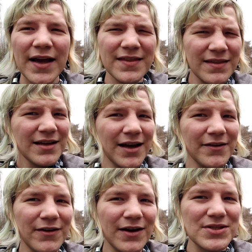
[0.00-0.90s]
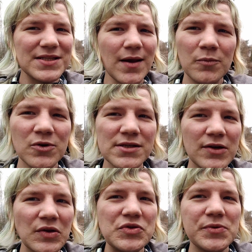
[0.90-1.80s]
I think I found some
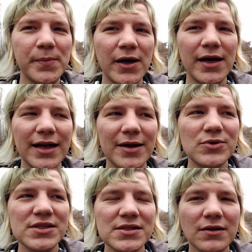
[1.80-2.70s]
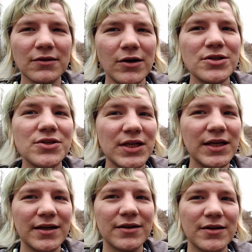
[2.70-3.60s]
results, but it was
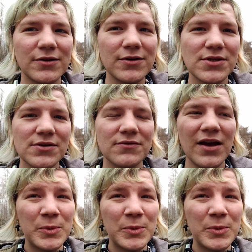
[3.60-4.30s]
largely inconclusive.